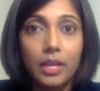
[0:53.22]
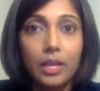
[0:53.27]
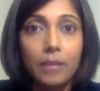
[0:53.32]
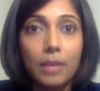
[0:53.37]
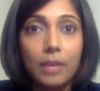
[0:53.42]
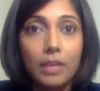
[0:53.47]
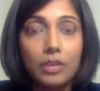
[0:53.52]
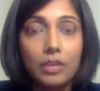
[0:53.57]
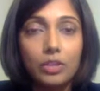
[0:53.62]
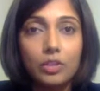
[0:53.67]

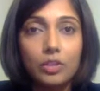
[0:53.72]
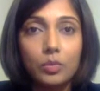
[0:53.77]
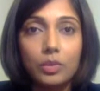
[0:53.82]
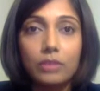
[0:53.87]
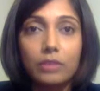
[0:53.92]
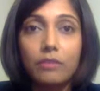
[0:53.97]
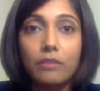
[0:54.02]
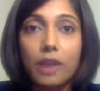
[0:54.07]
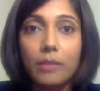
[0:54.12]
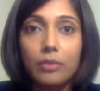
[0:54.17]
Patients with
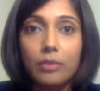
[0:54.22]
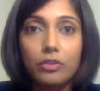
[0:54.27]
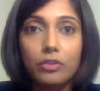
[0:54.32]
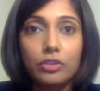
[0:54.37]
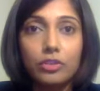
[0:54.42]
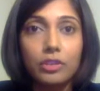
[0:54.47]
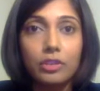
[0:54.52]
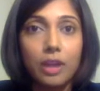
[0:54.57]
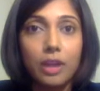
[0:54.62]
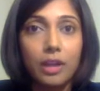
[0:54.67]
a
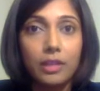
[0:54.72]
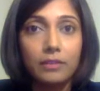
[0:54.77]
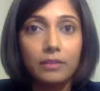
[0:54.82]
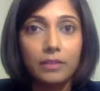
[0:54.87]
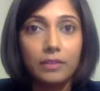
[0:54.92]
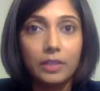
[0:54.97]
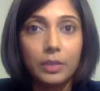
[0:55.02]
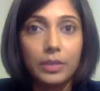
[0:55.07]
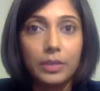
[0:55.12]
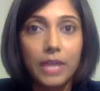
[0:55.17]
fibrostenotic
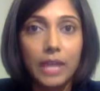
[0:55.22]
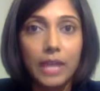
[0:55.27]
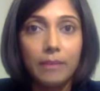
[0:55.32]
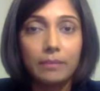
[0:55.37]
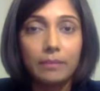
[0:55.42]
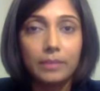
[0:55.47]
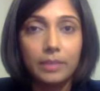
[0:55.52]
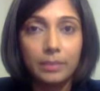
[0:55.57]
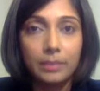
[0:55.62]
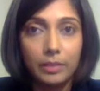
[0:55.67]
phenotype
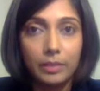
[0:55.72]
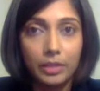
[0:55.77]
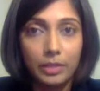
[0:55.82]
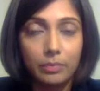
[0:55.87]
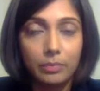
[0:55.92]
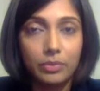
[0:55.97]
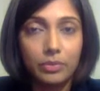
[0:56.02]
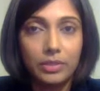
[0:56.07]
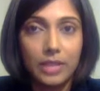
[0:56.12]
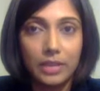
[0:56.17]
typically
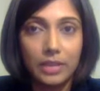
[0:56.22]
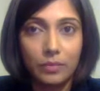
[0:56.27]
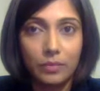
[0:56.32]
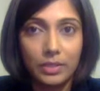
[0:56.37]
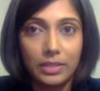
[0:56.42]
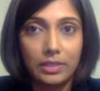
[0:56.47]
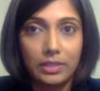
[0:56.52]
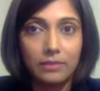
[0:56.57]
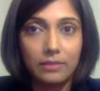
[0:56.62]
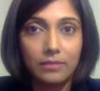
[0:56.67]
present with
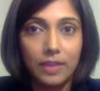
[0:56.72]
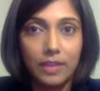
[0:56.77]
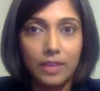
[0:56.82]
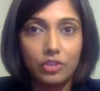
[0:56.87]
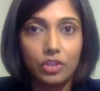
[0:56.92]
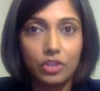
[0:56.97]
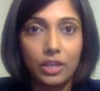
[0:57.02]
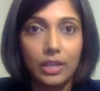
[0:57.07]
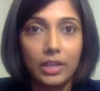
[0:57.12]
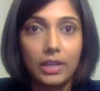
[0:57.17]

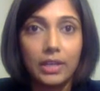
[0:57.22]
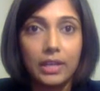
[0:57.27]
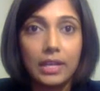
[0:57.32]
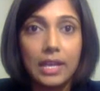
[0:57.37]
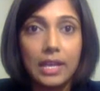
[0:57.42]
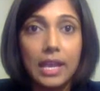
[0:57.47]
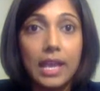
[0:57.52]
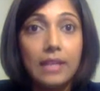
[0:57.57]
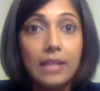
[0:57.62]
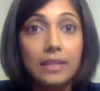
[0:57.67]
dysphagia
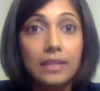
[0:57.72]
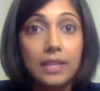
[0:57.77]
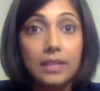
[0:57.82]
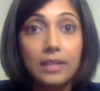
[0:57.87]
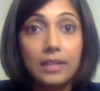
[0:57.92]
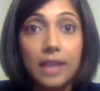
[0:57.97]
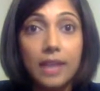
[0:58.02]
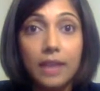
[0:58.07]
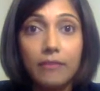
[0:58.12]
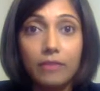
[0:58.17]
and tend
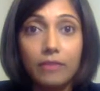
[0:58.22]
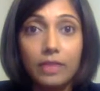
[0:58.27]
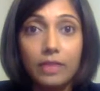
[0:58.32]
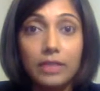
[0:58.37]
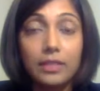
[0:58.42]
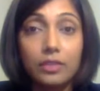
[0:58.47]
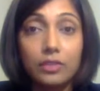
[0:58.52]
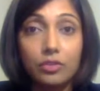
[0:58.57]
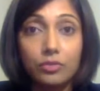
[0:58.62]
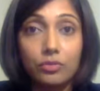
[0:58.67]
to have
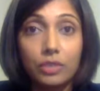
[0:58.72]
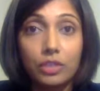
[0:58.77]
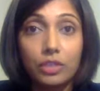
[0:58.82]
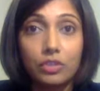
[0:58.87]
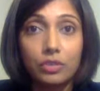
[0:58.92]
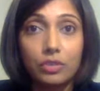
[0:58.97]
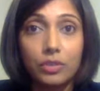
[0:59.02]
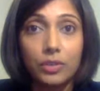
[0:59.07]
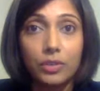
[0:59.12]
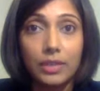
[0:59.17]
rings and
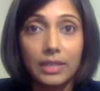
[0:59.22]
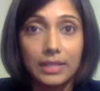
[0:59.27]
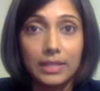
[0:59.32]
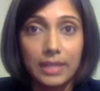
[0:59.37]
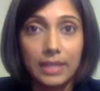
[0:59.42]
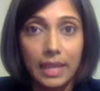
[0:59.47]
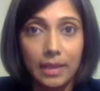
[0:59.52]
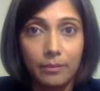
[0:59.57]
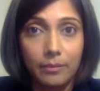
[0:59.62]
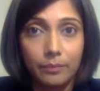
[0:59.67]
strictures on
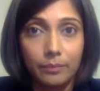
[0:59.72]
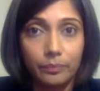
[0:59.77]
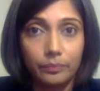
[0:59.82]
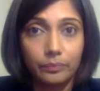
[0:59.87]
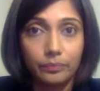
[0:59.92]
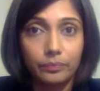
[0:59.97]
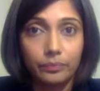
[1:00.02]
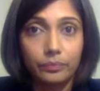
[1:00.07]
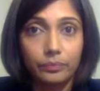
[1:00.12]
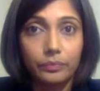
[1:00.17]
exam.
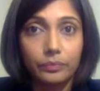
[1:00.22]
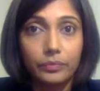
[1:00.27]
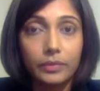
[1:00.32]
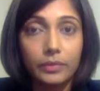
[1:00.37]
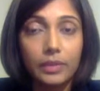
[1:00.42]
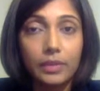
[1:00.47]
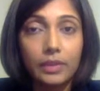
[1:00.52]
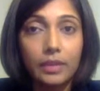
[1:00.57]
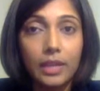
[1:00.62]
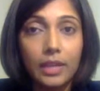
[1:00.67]

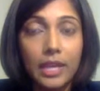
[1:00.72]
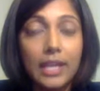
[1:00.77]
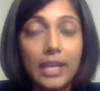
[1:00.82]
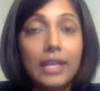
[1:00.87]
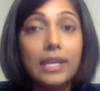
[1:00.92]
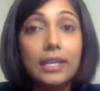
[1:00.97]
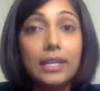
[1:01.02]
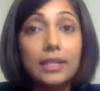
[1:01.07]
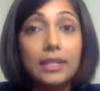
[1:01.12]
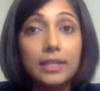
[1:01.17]

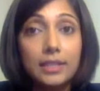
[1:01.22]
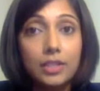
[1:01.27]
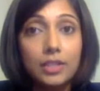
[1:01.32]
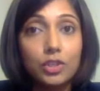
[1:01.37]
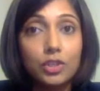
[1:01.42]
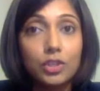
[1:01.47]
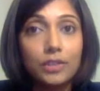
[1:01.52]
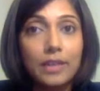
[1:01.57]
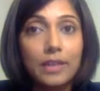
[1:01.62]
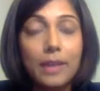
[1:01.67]
In
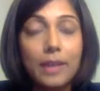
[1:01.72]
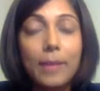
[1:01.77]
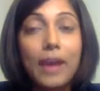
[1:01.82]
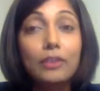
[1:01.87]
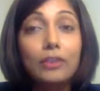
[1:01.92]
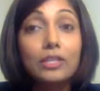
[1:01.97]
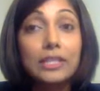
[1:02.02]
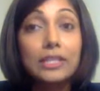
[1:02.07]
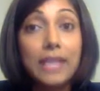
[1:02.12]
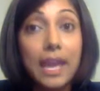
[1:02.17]
addition,
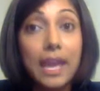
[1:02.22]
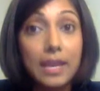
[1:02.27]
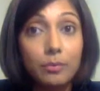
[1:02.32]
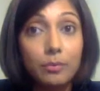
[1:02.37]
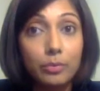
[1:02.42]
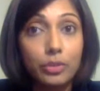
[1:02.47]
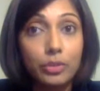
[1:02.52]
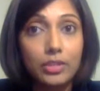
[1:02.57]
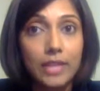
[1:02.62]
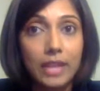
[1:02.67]
about
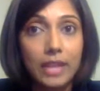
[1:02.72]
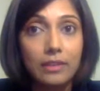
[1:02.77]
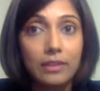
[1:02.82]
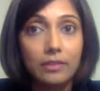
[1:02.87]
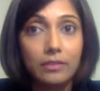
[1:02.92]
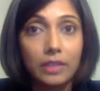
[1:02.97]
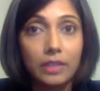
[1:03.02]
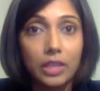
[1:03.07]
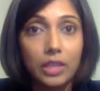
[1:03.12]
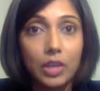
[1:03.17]
10%
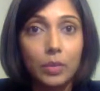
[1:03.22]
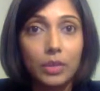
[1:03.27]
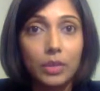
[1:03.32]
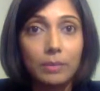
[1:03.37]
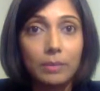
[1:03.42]
of EOE